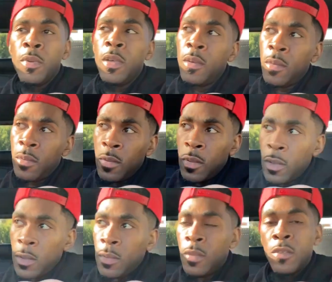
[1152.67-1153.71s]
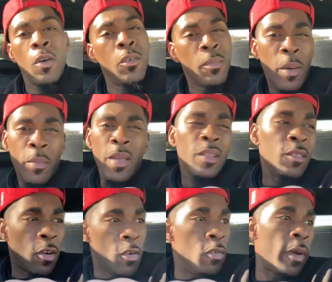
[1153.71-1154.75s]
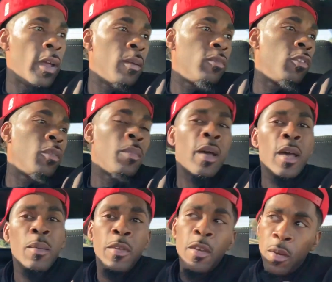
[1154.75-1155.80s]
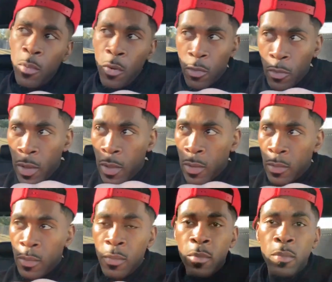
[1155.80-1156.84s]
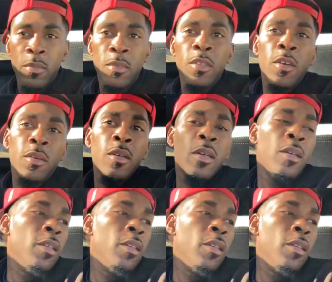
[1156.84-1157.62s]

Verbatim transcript: bell this old my bad, this old Ram truck behind me. Yeah, come on Ram. Young